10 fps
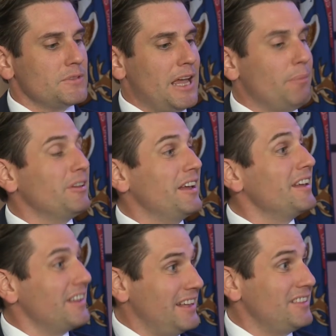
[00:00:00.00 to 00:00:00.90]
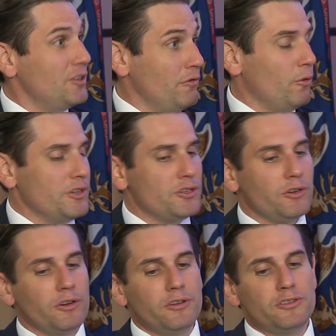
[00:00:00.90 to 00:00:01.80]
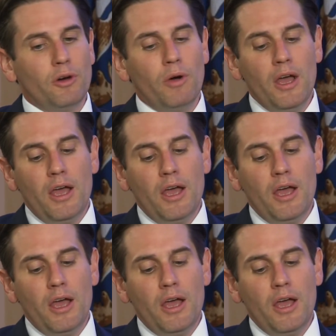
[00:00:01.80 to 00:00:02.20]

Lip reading: able to get your voice heard. So